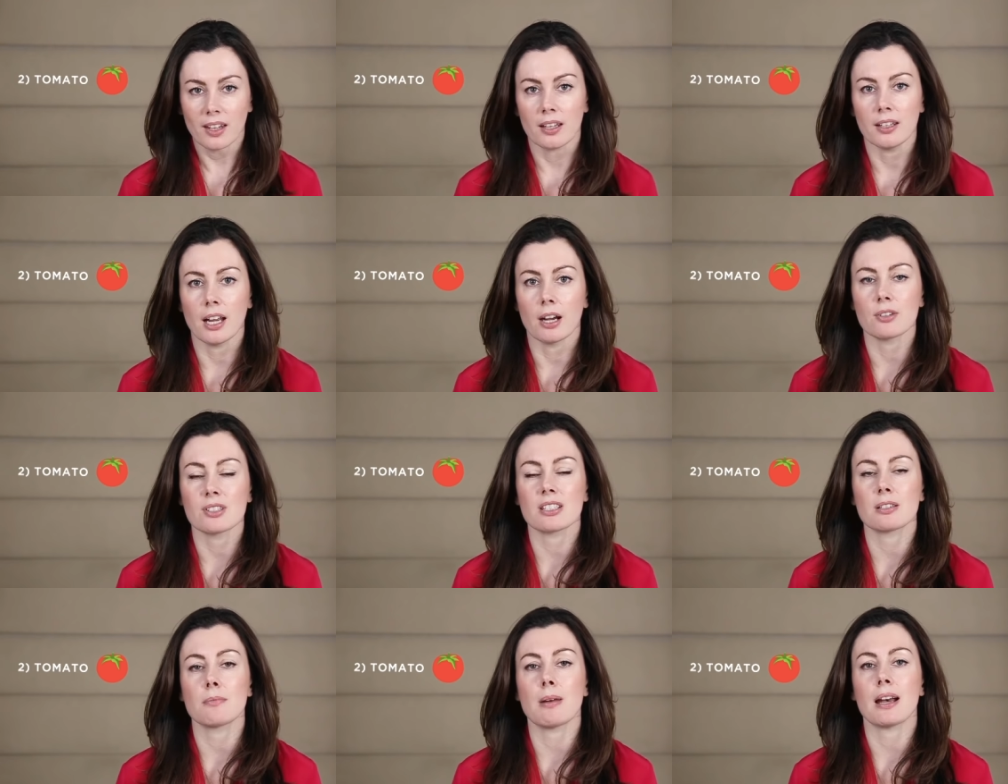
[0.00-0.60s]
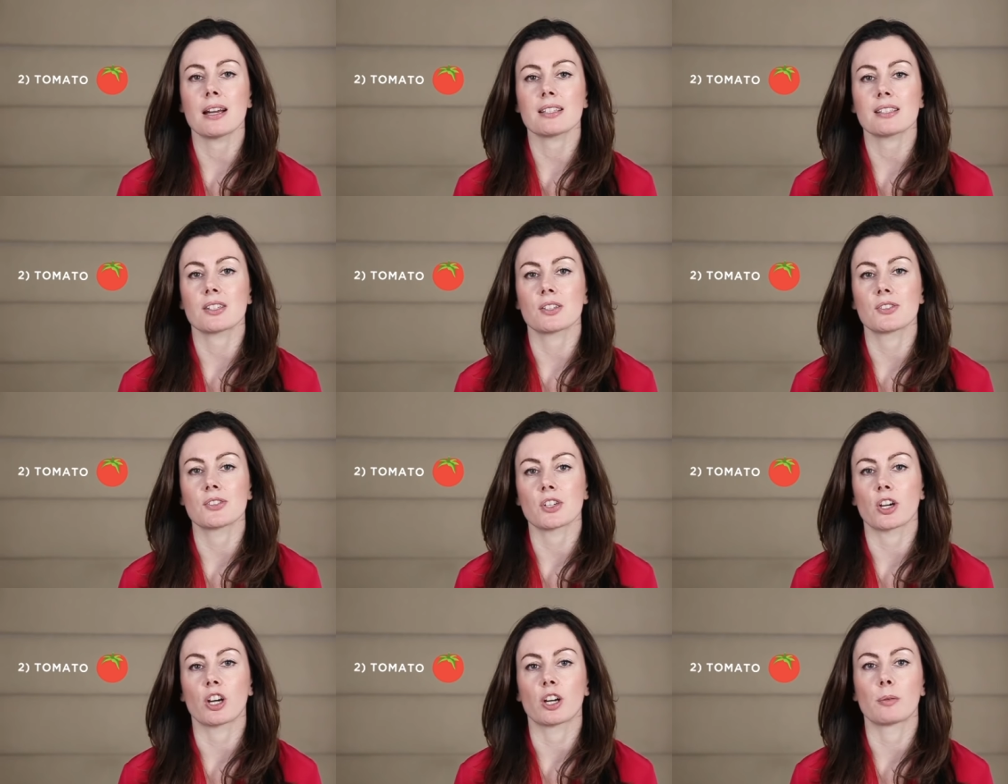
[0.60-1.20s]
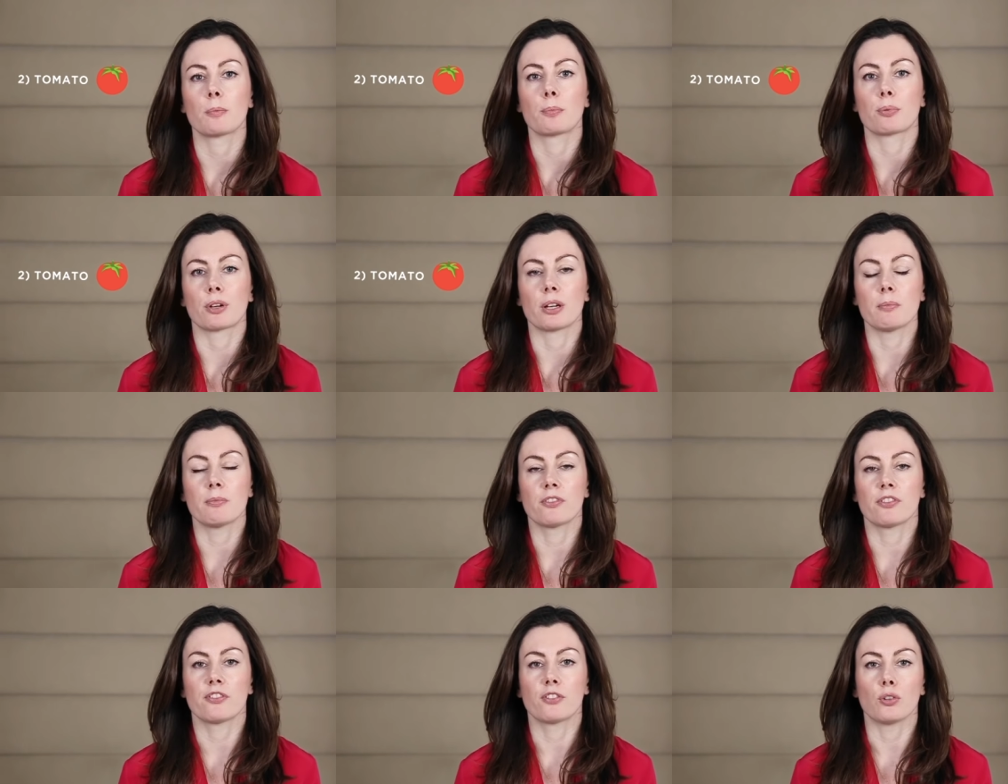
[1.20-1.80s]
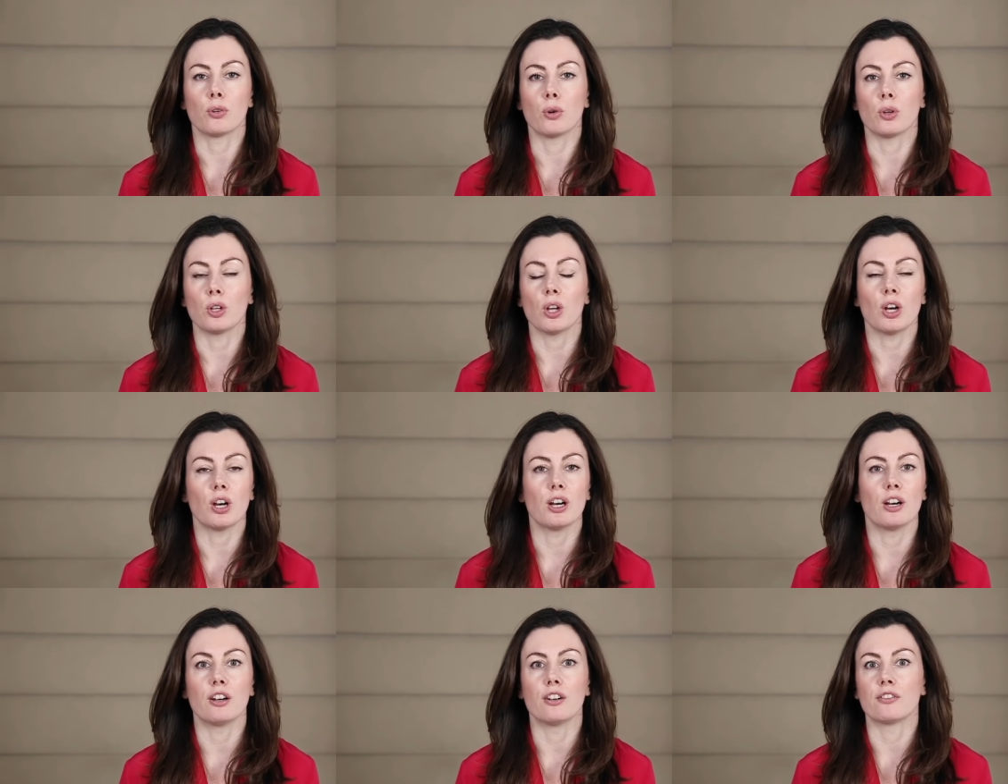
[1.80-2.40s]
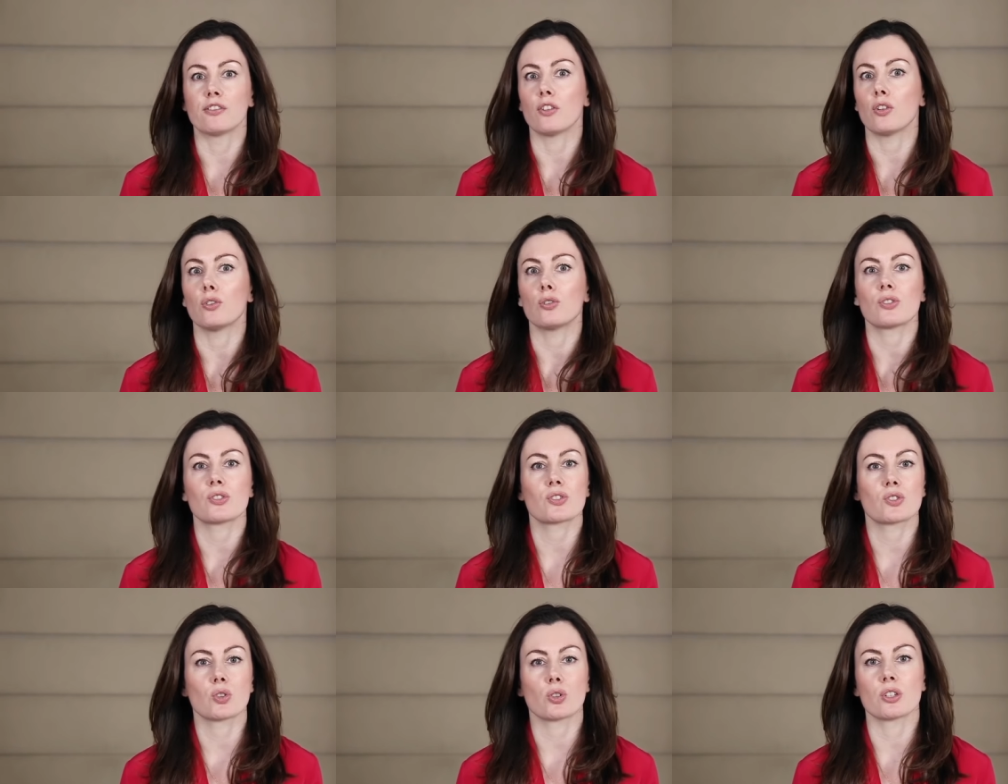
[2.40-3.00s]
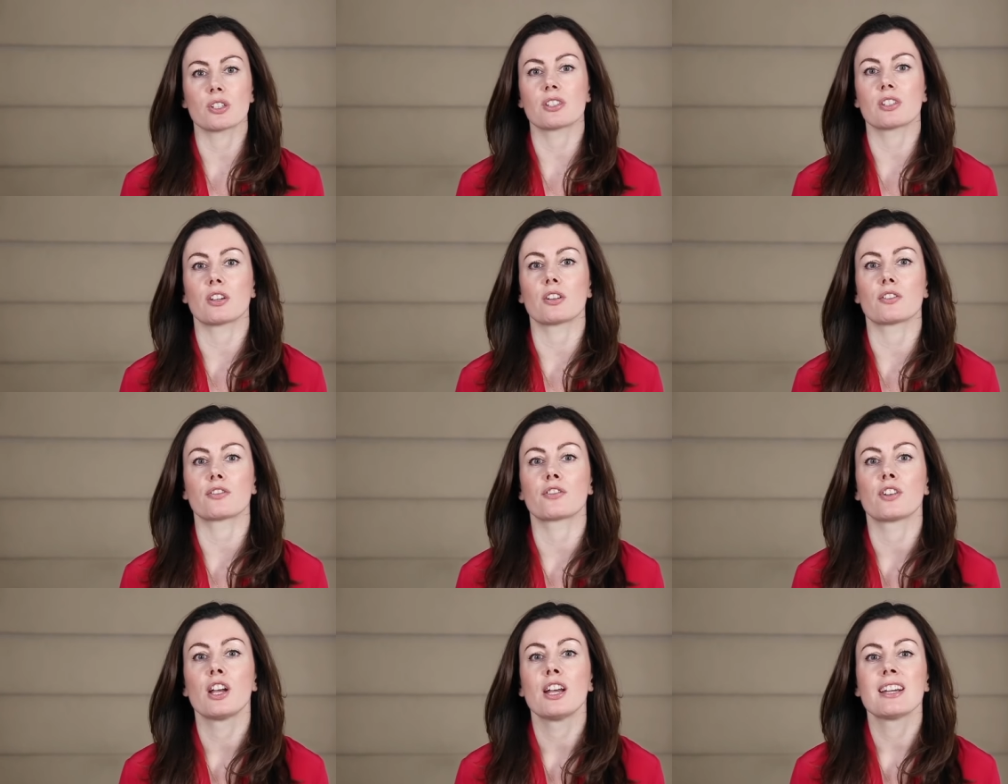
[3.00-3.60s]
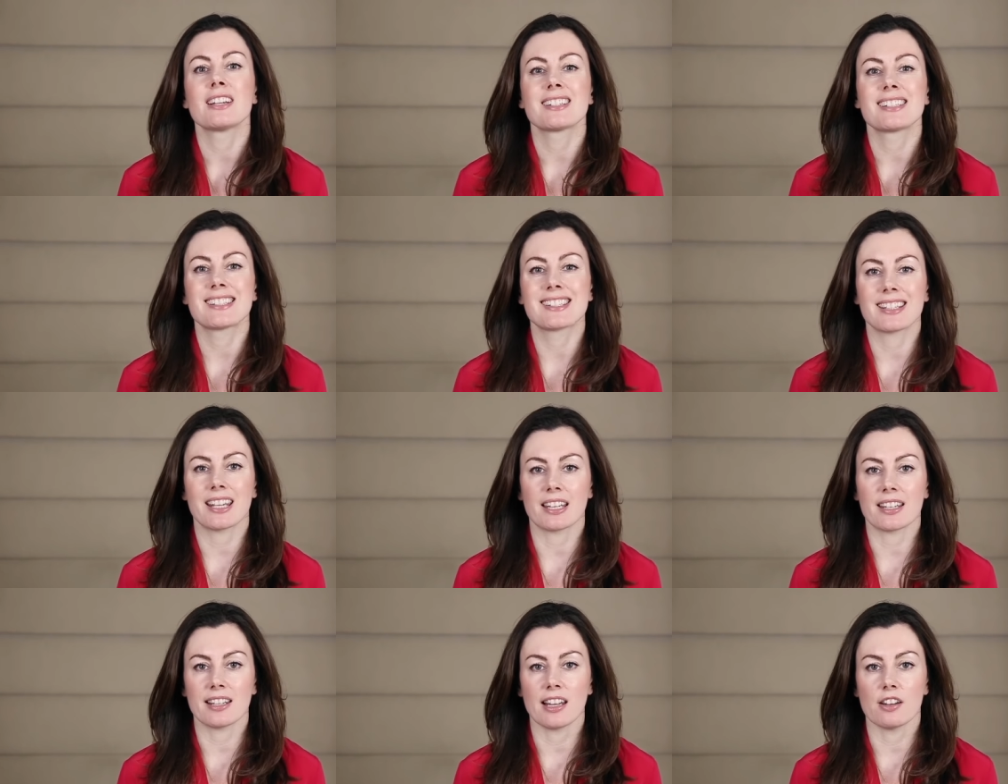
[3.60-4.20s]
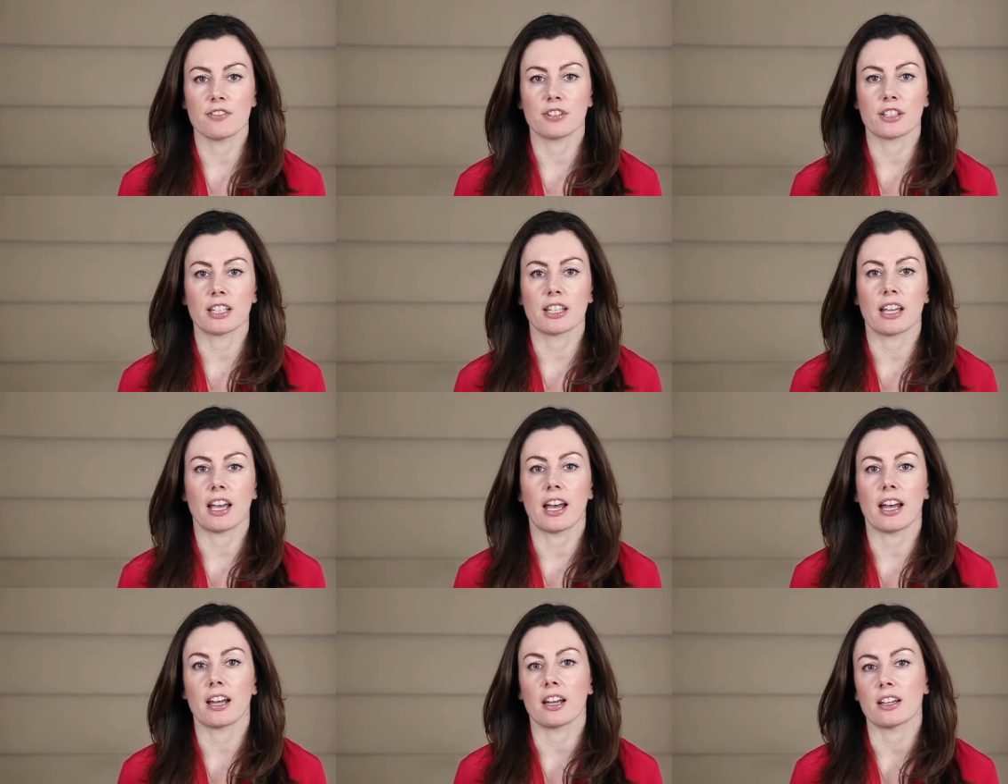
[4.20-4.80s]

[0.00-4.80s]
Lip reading: Now, tomatoes are brimful of all sorts of skin-loving